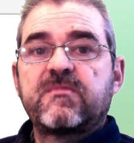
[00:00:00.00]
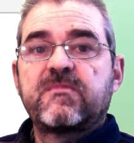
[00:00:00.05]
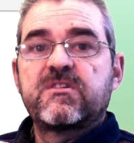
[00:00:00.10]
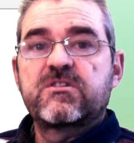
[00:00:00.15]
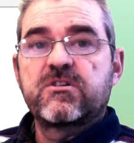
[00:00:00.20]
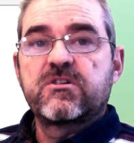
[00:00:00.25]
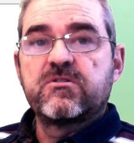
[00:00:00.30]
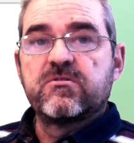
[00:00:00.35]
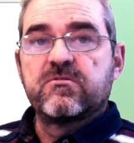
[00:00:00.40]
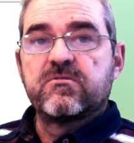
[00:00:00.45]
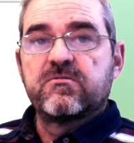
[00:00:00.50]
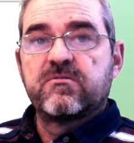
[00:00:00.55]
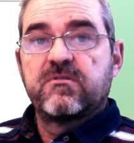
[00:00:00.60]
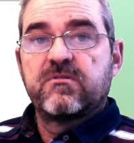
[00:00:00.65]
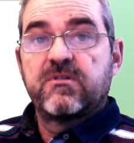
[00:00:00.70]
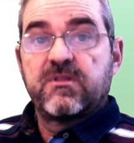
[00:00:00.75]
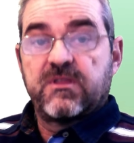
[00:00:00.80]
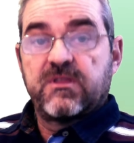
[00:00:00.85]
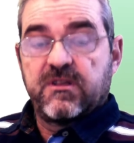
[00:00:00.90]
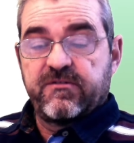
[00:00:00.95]
So
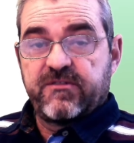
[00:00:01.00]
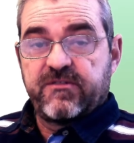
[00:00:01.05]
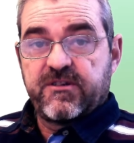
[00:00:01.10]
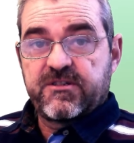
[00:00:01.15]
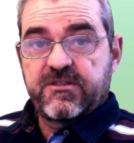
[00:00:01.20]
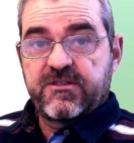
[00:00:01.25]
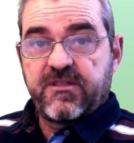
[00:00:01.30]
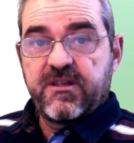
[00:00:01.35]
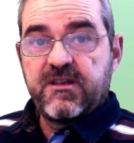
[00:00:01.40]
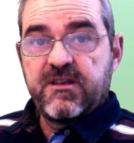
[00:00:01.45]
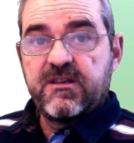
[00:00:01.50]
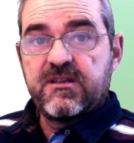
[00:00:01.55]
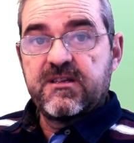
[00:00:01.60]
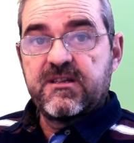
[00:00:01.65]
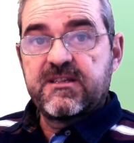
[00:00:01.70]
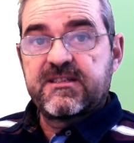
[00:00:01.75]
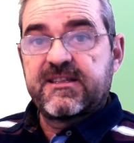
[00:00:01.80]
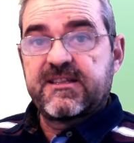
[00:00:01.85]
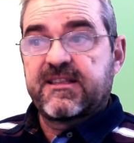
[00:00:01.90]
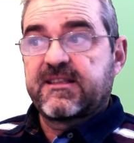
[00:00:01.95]
the first thing
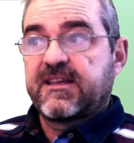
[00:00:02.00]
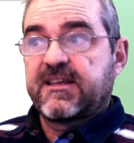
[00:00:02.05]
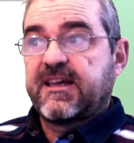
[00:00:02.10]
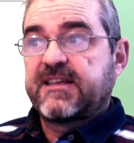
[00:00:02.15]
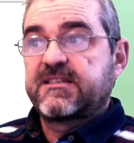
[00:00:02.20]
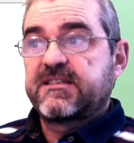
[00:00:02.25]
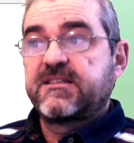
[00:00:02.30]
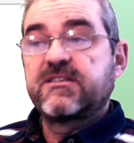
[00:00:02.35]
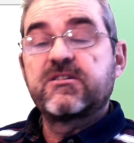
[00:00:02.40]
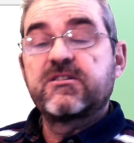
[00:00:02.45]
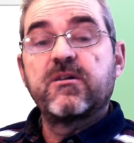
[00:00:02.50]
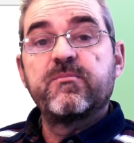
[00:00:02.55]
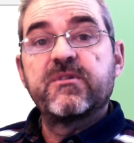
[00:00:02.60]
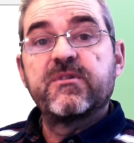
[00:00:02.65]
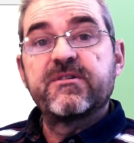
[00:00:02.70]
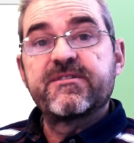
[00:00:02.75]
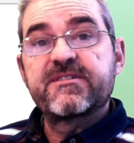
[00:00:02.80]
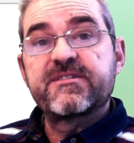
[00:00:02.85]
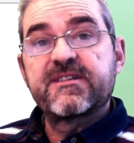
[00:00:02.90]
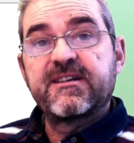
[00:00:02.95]
is that as this
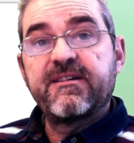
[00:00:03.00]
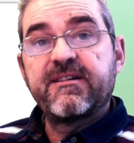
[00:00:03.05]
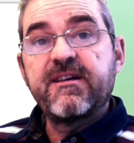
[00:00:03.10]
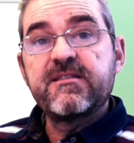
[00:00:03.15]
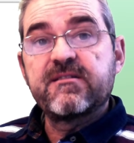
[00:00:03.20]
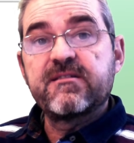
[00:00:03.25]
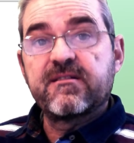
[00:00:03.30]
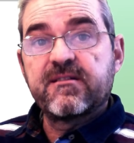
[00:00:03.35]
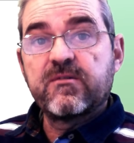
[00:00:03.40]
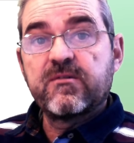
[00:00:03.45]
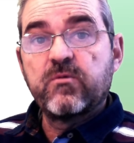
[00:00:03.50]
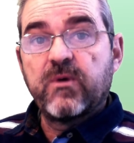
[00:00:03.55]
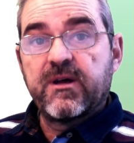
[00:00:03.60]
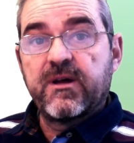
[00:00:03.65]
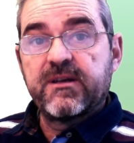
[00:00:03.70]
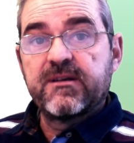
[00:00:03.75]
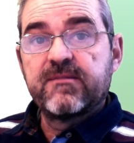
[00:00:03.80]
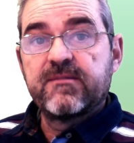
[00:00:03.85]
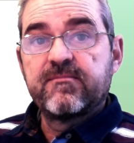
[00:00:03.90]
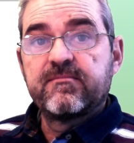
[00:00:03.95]
number is greater than
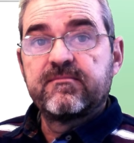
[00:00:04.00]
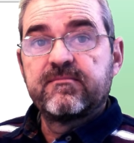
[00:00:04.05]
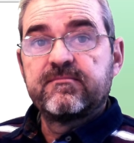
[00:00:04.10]
1,